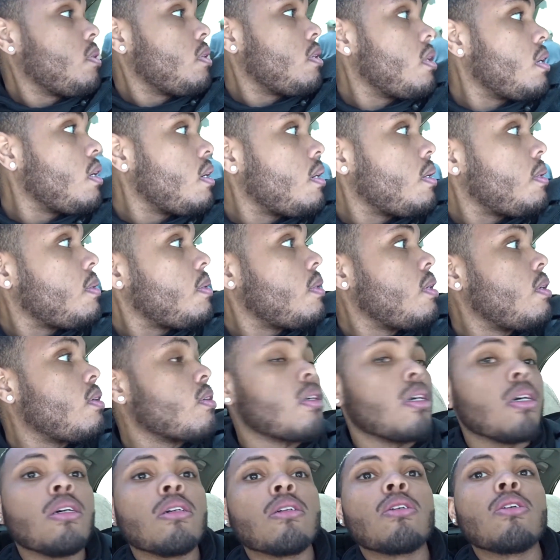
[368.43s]
Yeah.
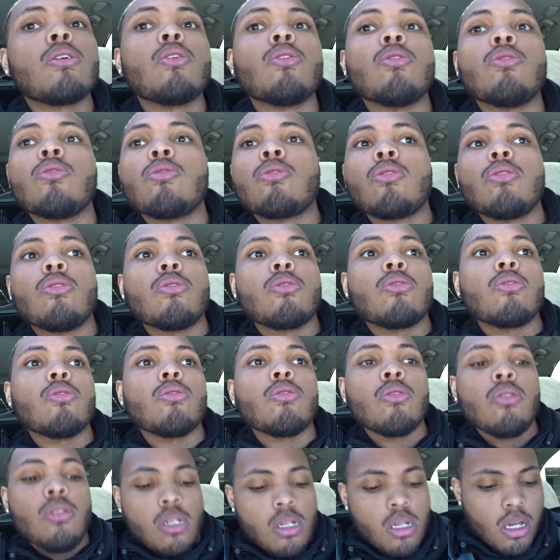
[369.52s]
Okay. Cool. Cool. Cool.
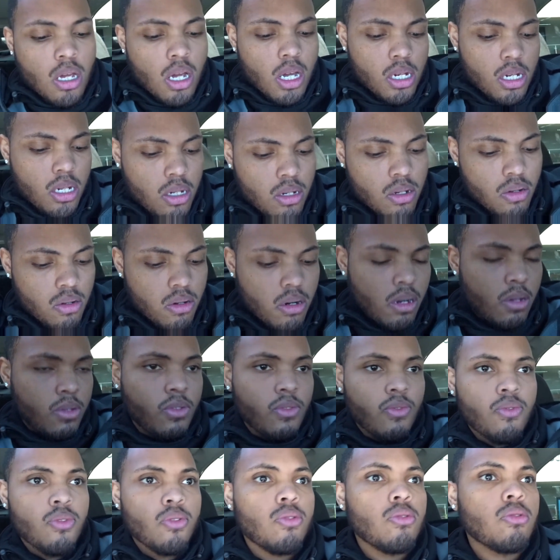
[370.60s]
I need to go grab
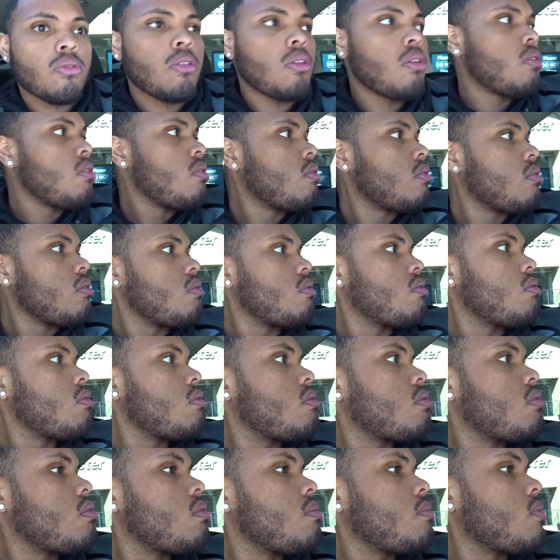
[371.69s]
some food though.
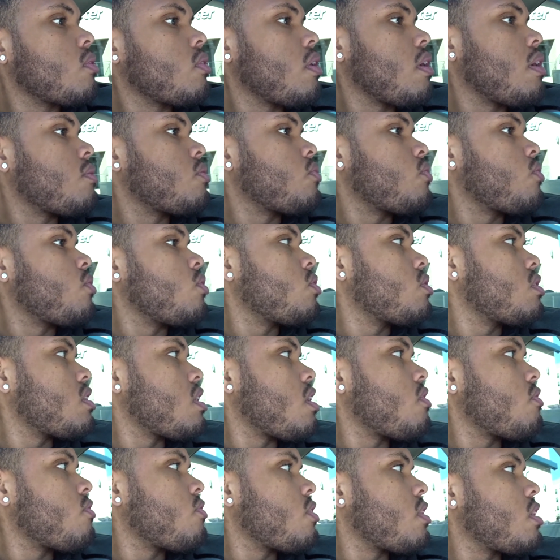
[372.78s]
Grab some food because I
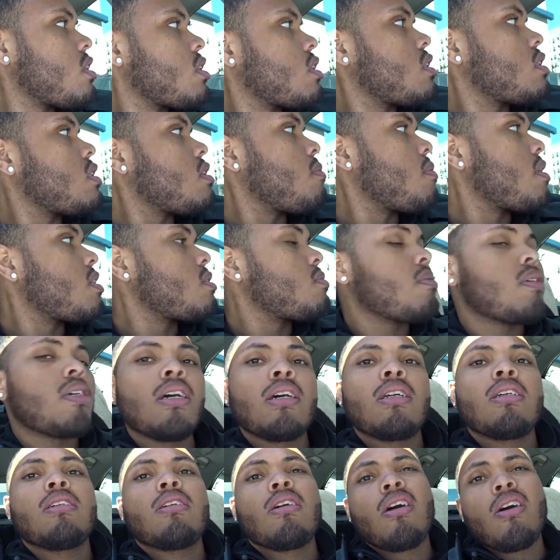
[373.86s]
don't feel like because I made
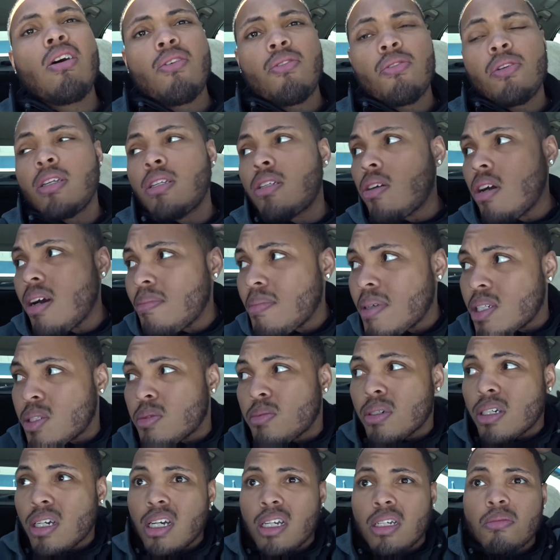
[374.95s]
spaghetti. Y'all already know I made
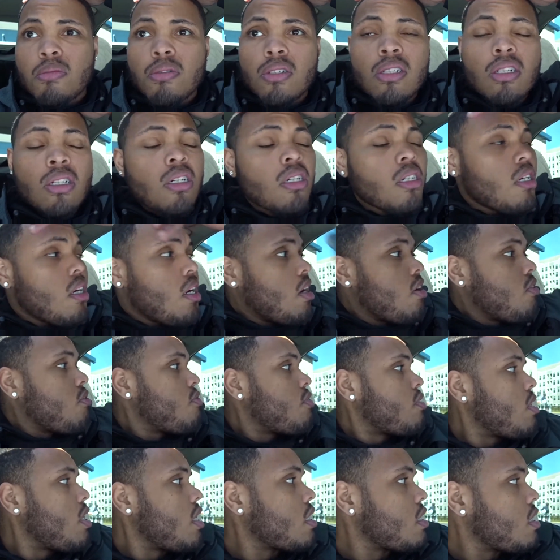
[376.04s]
spaghetti, but I don't
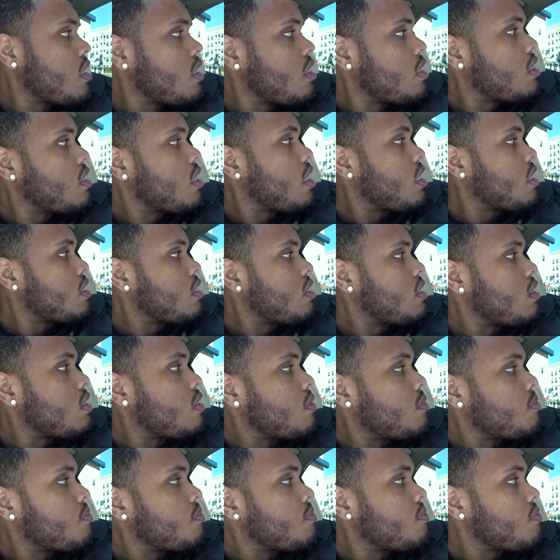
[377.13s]
feel like eating that.
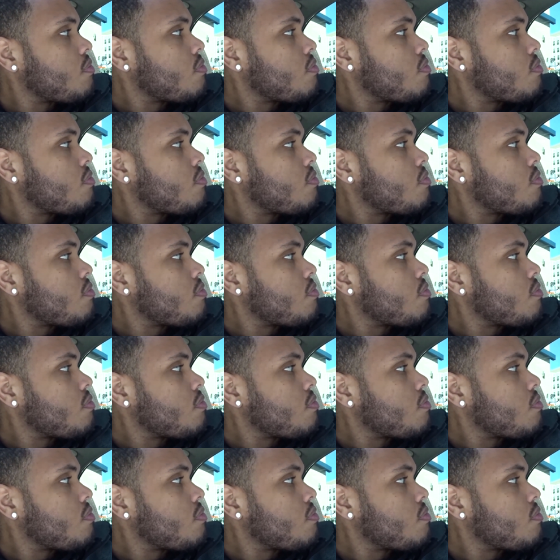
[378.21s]
Um.